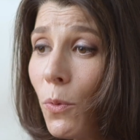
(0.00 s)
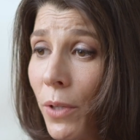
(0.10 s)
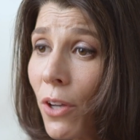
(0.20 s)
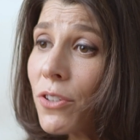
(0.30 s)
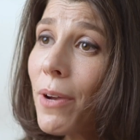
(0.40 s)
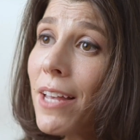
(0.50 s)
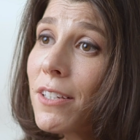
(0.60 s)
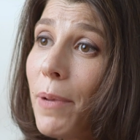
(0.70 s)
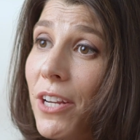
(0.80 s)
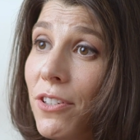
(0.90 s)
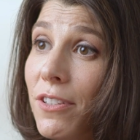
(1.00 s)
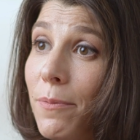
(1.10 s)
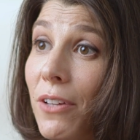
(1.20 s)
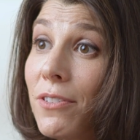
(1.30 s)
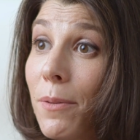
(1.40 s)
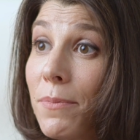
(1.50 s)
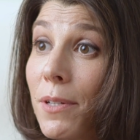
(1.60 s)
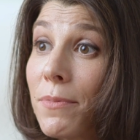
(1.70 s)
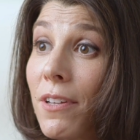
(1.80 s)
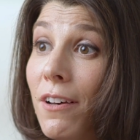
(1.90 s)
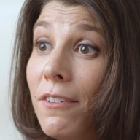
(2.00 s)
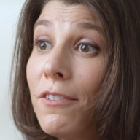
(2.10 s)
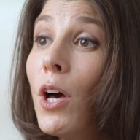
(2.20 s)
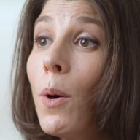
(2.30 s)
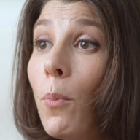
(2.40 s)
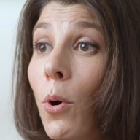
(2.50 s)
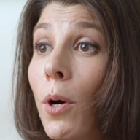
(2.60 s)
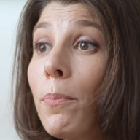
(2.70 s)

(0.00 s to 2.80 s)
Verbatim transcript: We also ask patients about symptoms of poor